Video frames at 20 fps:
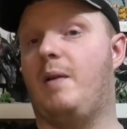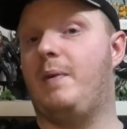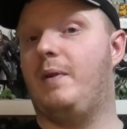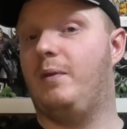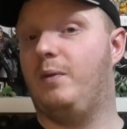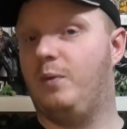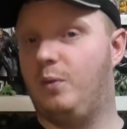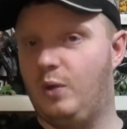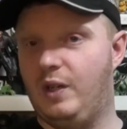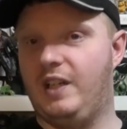I've
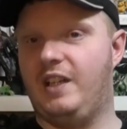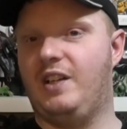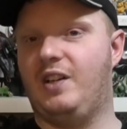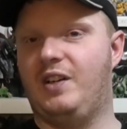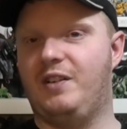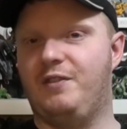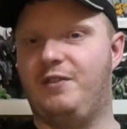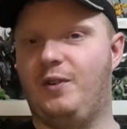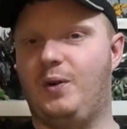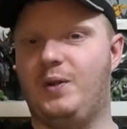been really
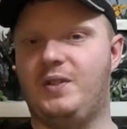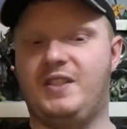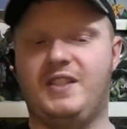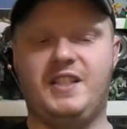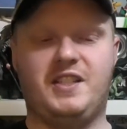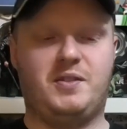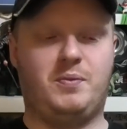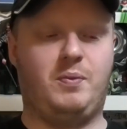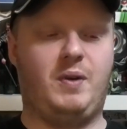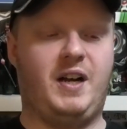looking forward to
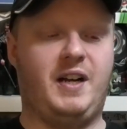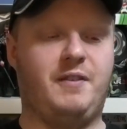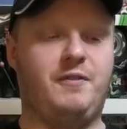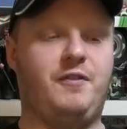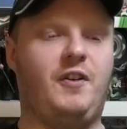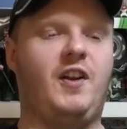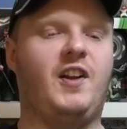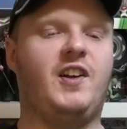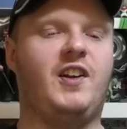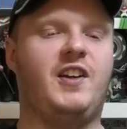this one.
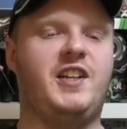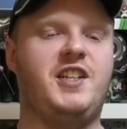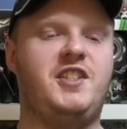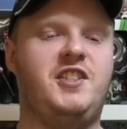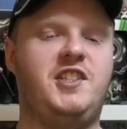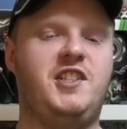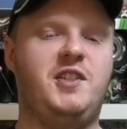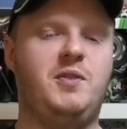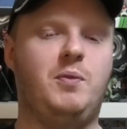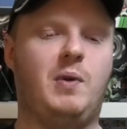Finally got
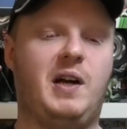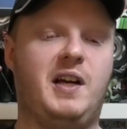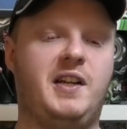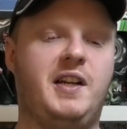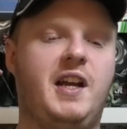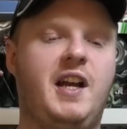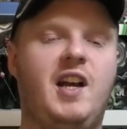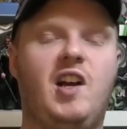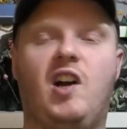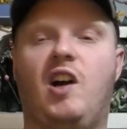issue 1
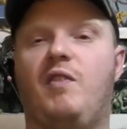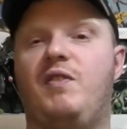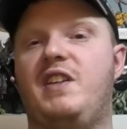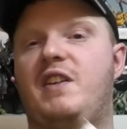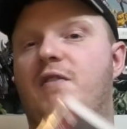of the